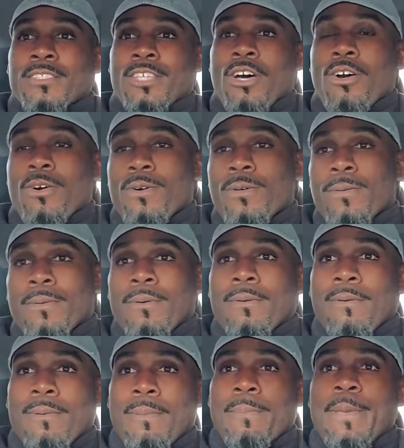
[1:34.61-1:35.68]
So
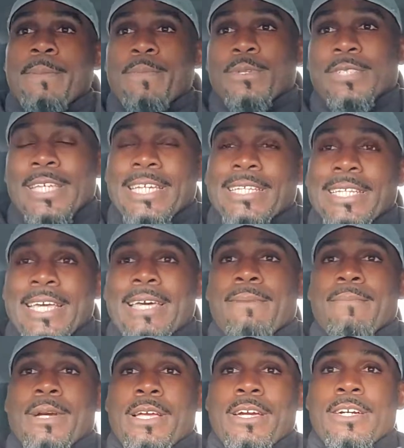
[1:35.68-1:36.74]
people think
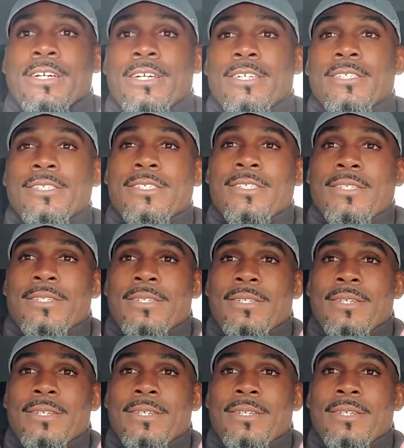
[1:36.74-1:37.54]
that because,